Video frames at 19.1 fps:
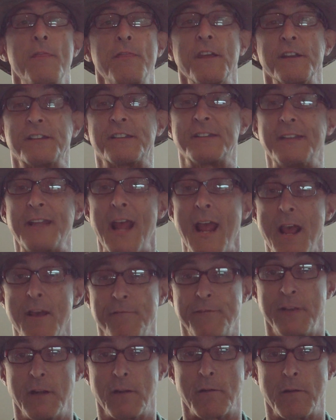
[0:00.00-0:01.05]
The
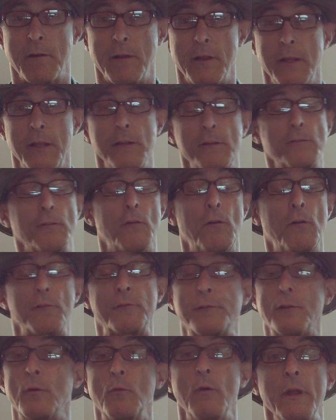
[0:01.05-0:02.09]
staff here is
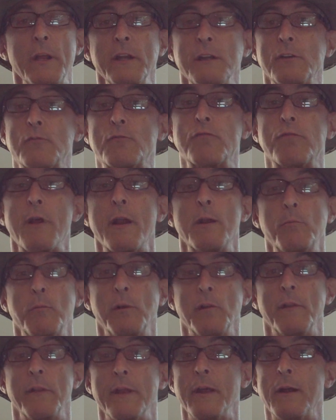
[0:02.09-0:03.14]
also
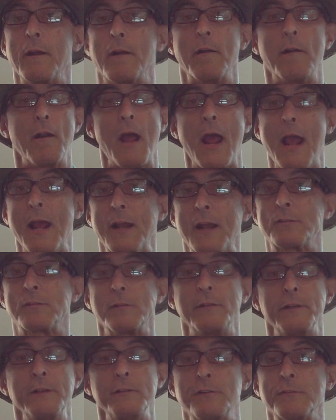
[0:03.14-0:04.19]
incredible. They are
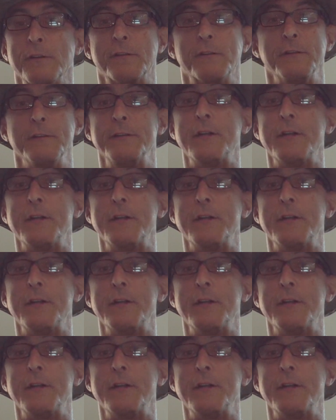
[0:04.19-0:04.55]
actually just